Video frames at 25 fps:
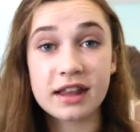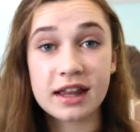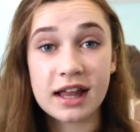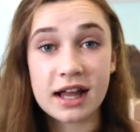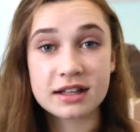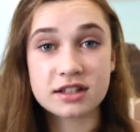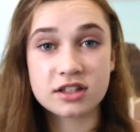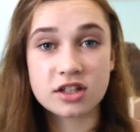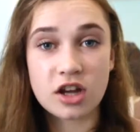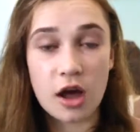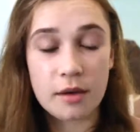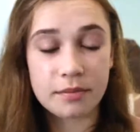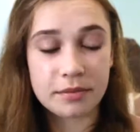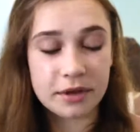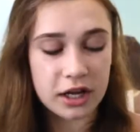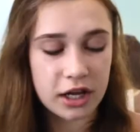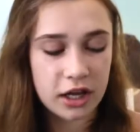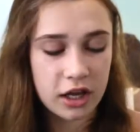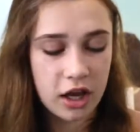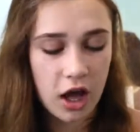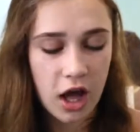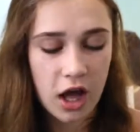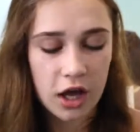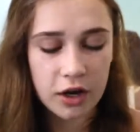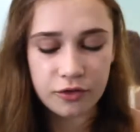the last top that I
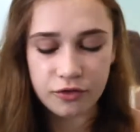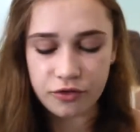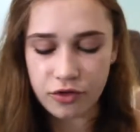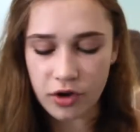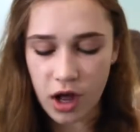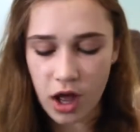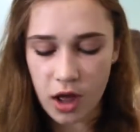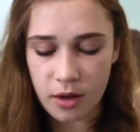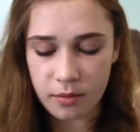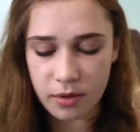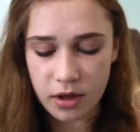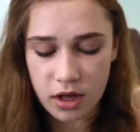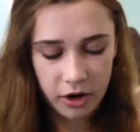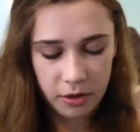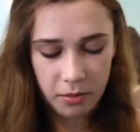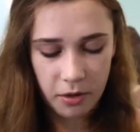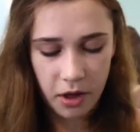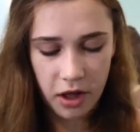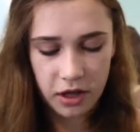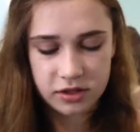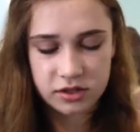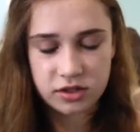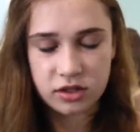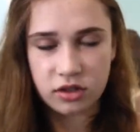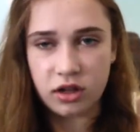got from
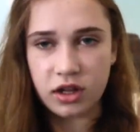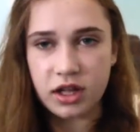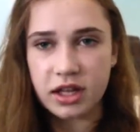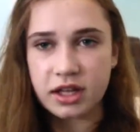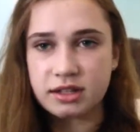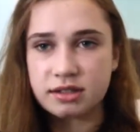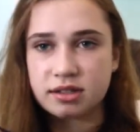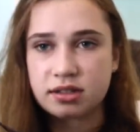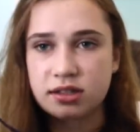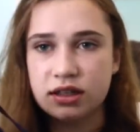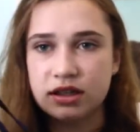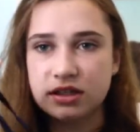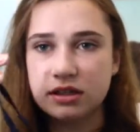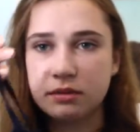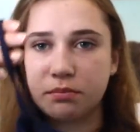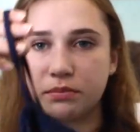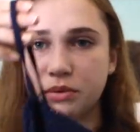Aeropostale is this